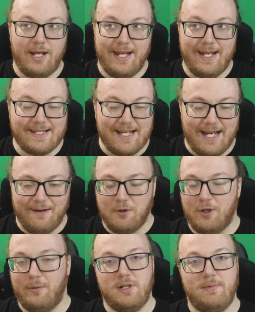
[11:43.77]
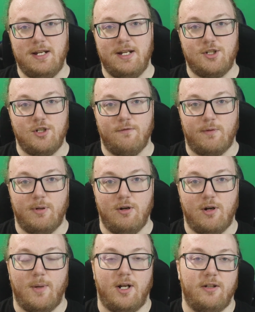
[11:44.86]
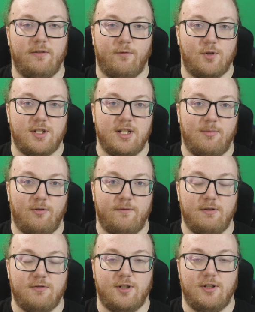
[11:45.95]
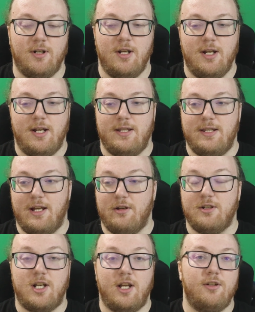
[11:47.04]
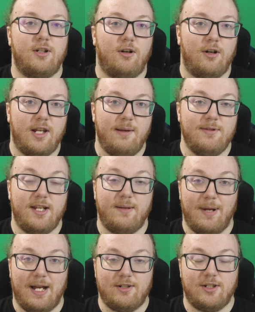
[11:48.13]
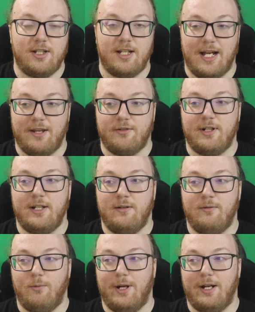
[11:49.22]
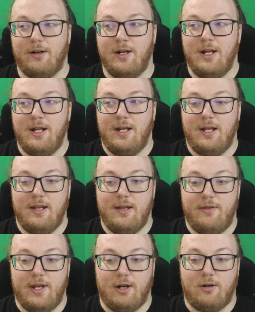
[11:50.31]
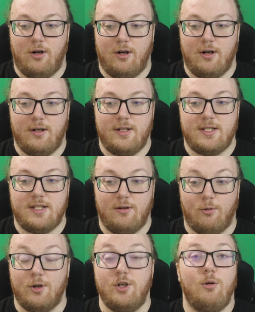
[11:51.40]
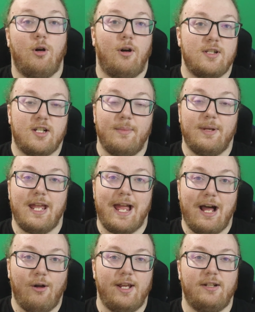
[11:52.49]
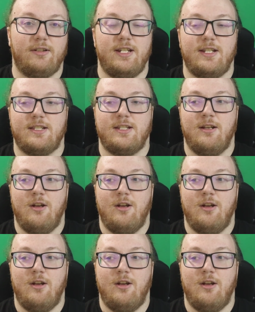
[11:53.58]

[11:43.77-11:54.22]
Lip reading: is ever going to be an issue for Pokemon in the foreseeable future. Now, there's other card games like Magic the Gathering where their cards, or new cards coming out at least,